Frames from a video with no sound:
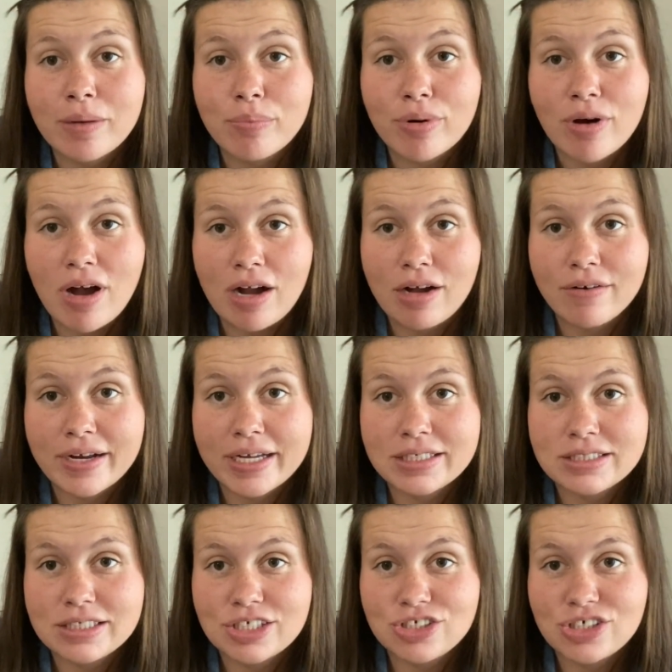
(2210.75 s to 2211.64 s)

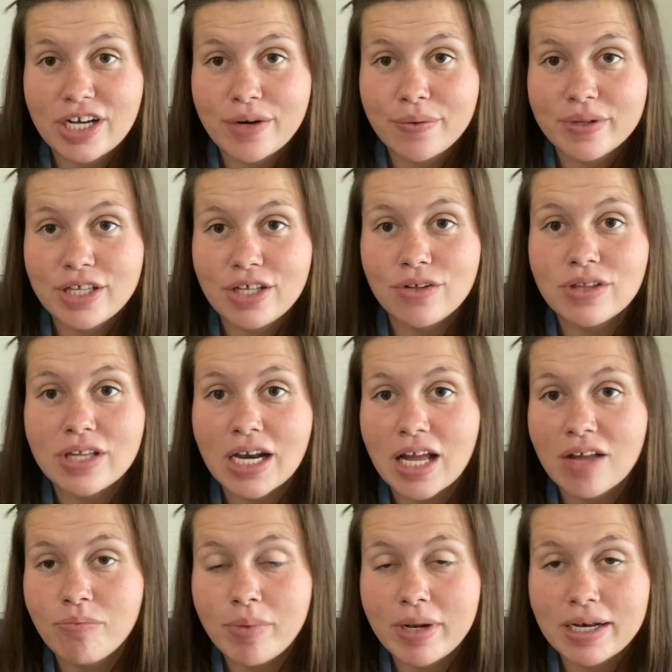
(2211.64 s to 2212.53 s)
progress to share with you that
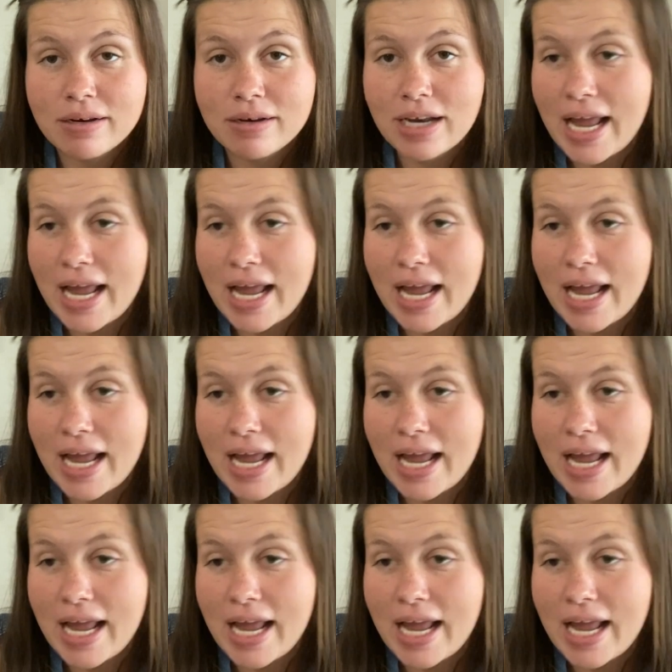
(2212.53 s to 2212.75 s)
I've been